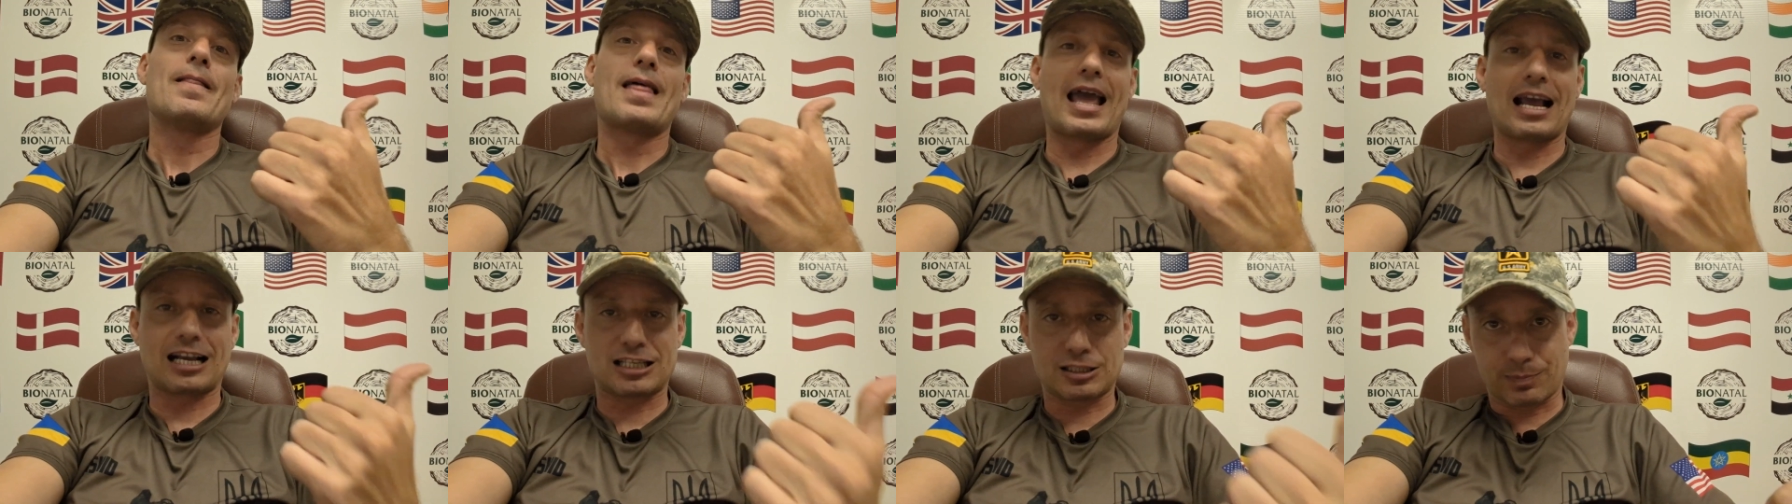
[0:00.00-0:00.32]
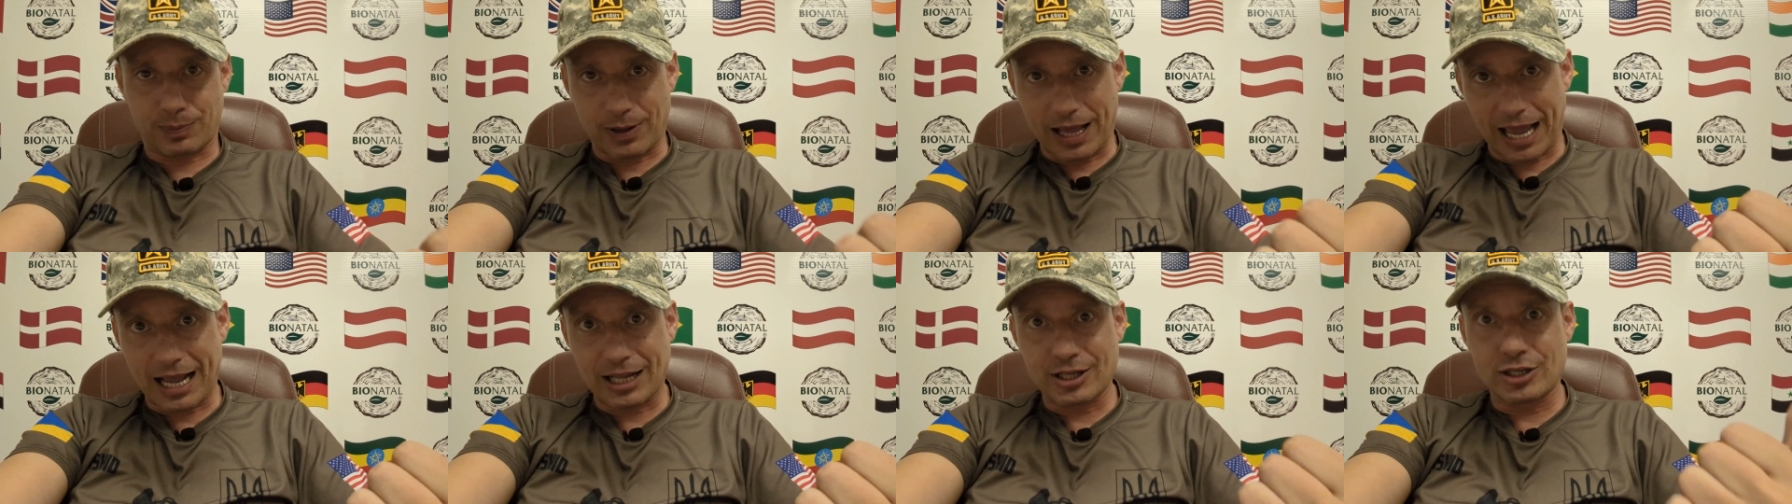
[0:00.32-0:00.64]

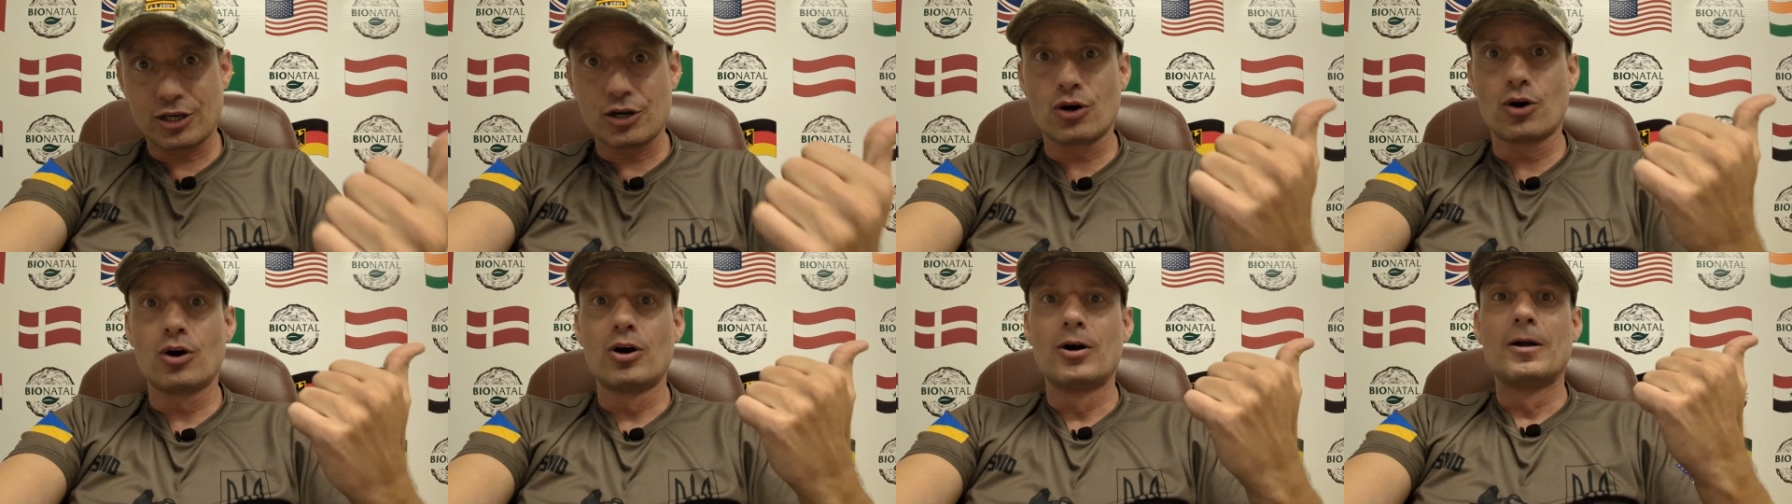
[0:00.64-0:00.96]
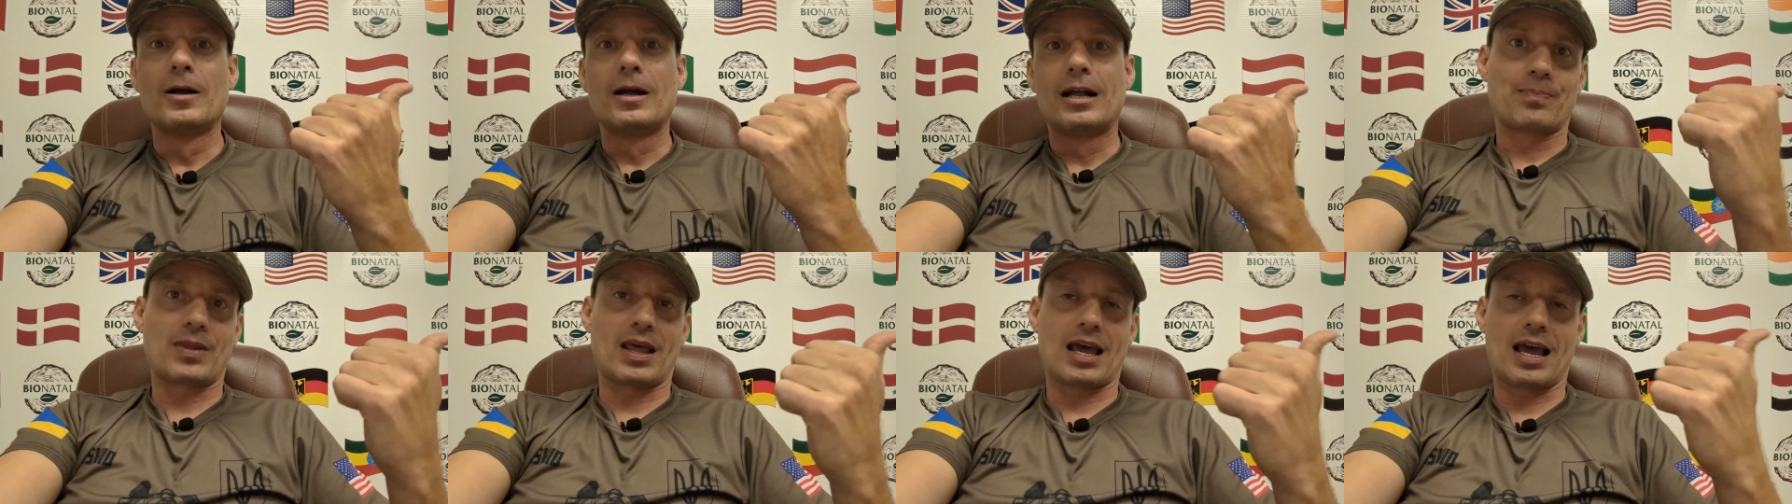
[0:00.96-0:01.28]
explained you
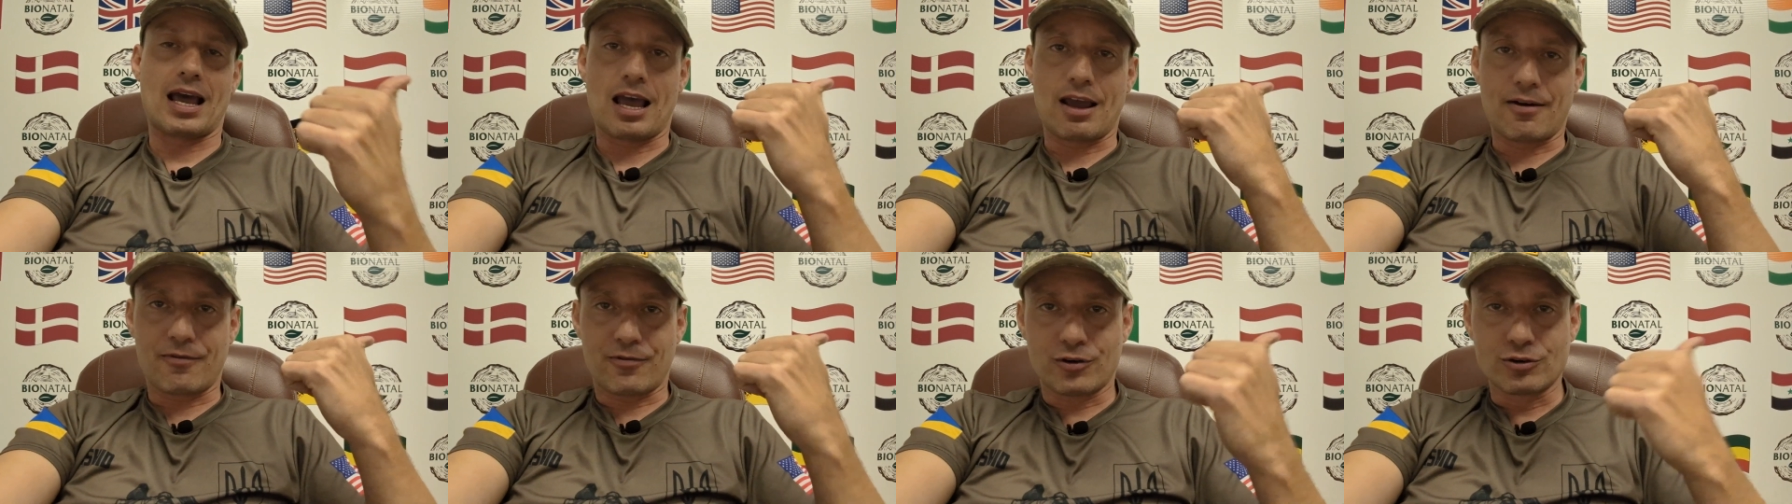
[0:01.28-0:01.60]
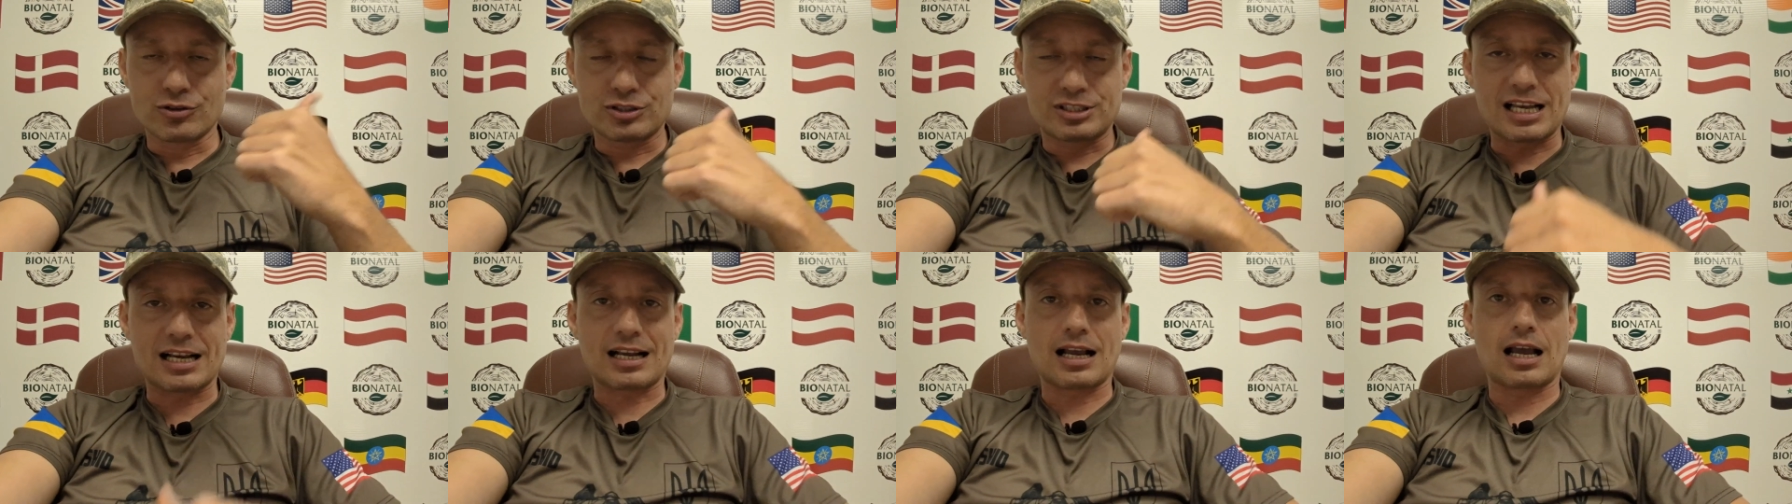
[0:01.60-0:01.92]
a
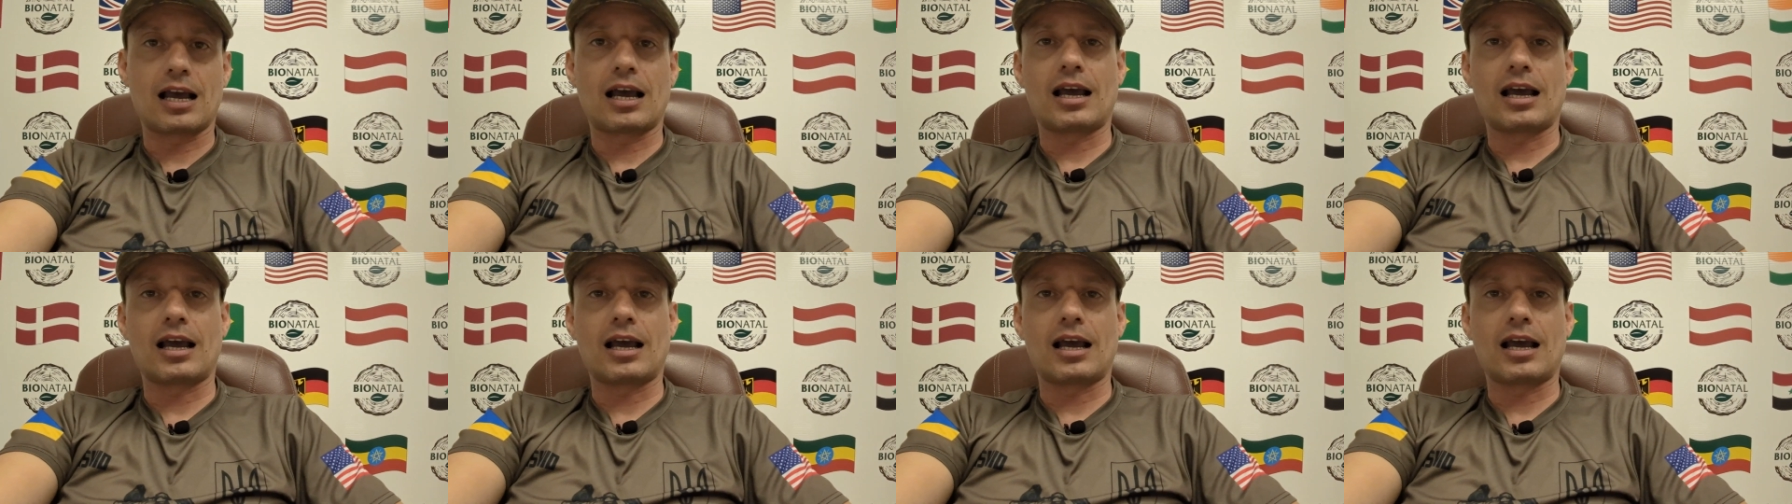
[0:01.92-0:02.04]
few sec uh,